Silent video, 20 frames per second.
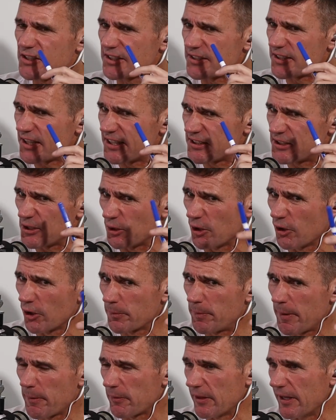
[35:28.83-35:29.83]
is there a lot of
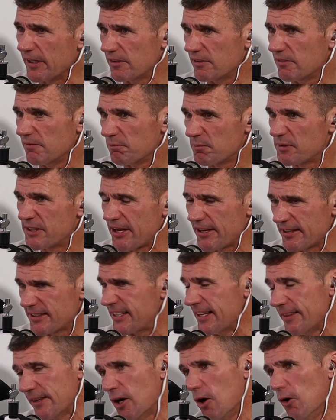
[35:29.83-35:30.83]
people that set
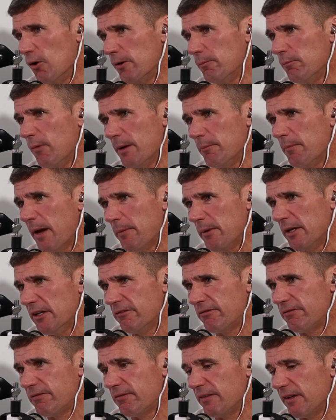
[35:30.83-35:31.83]
the goal in mind, maybe of
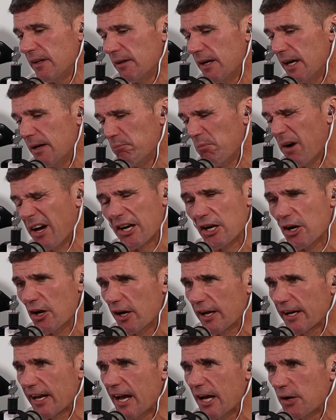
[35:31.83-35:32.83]
I don't know, like
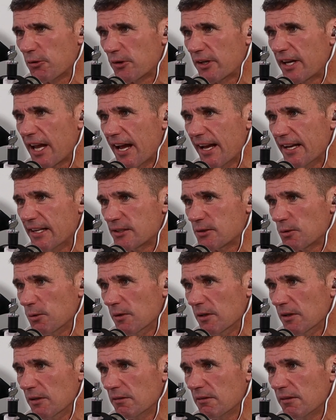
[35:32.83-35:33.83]
100 Ks
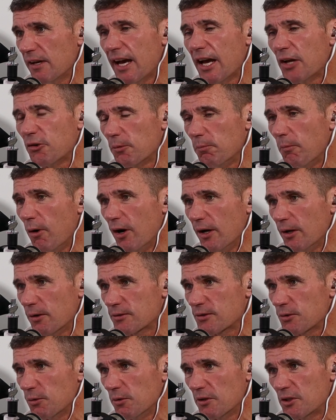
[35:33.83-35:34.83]
or 100 miles
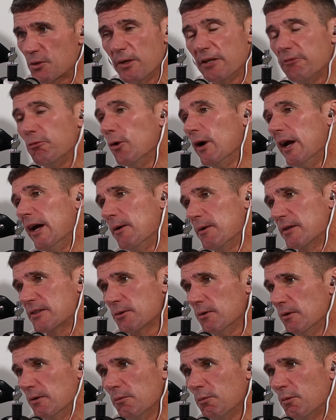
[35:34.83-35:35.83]
or 24 hours
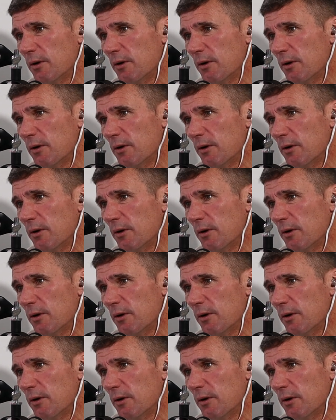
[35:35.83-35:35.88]
or what?